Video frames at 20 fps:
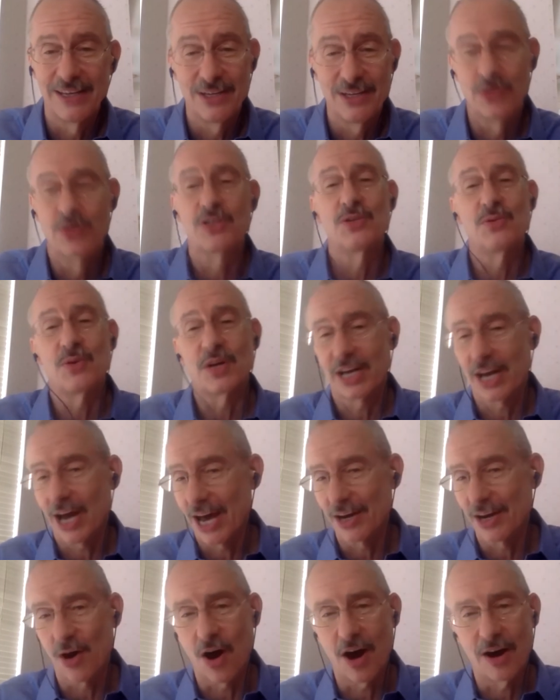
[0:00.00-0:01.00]
You could do a
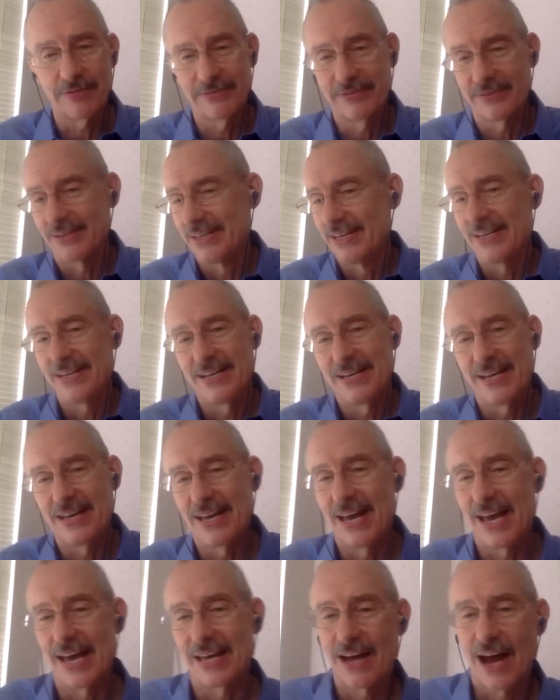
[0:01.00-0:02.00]
cutoff
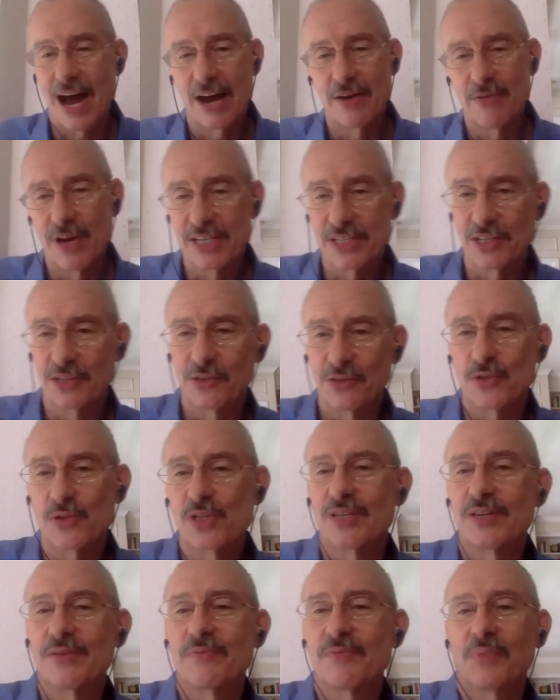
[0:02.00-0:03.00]
at high
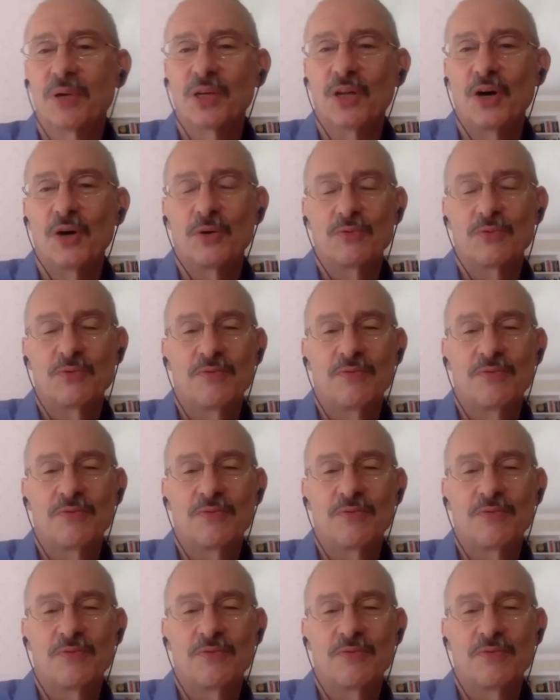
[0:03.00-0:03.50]
resolution below